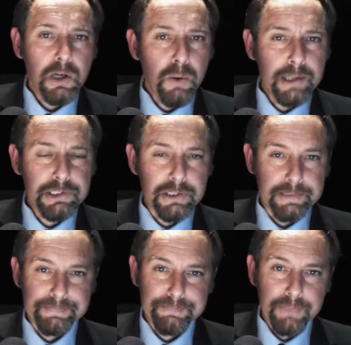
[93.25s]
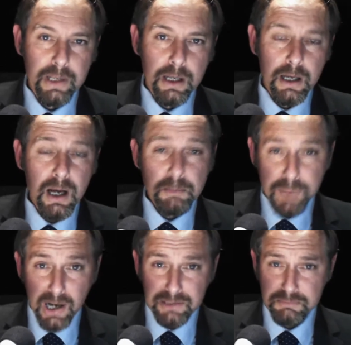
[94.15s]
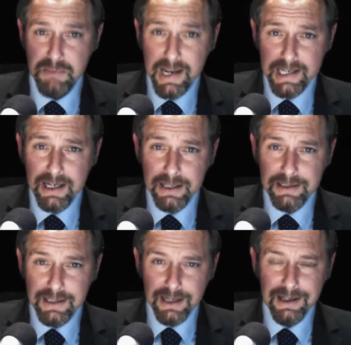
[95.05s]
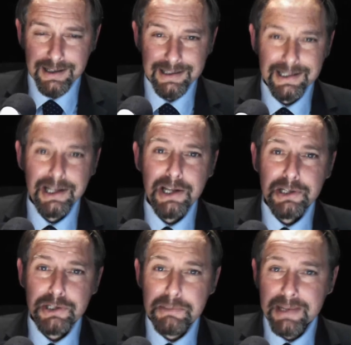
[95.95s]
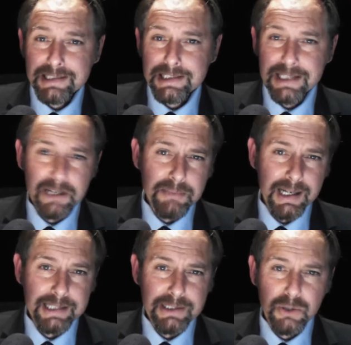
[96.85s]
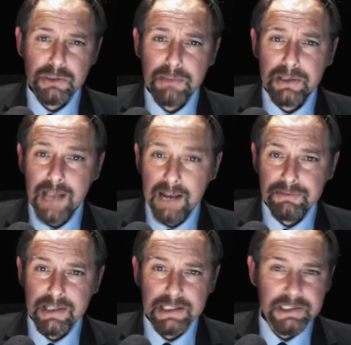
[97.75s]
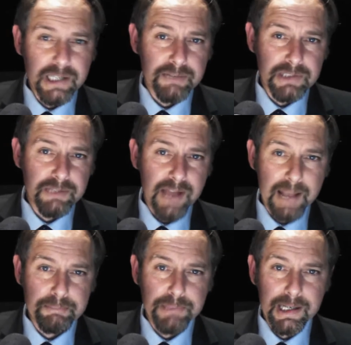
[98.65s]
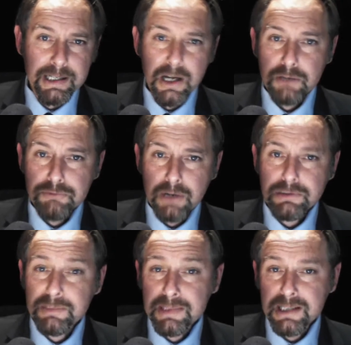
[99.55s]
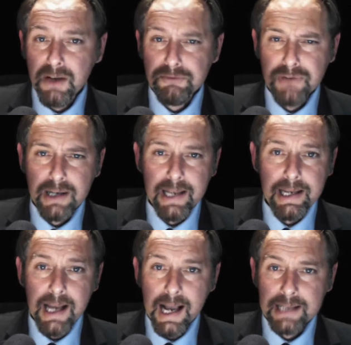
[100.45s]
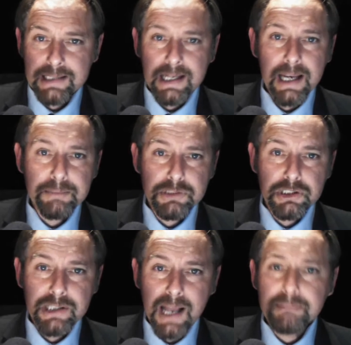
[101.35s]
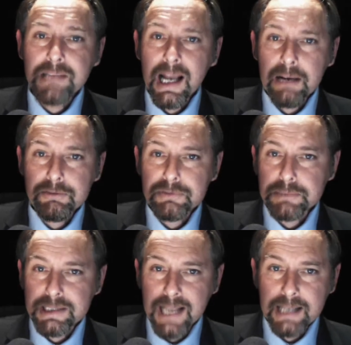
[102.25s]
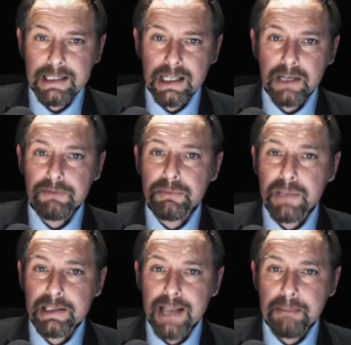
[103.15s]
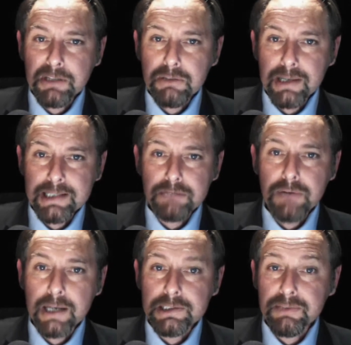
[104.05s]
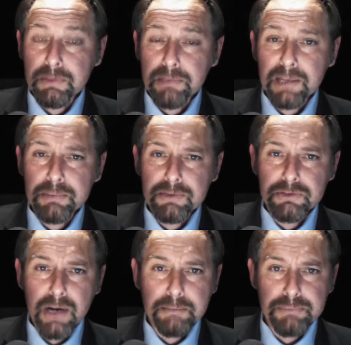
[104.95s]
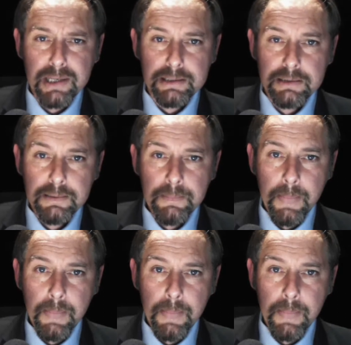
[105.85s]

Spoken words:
Question. Pardon me? You mean to tell me that almost every Conservative MP wrote to Mr. Afrahi asking him to step down from standing up for the democratic rights of the people of Great Britain?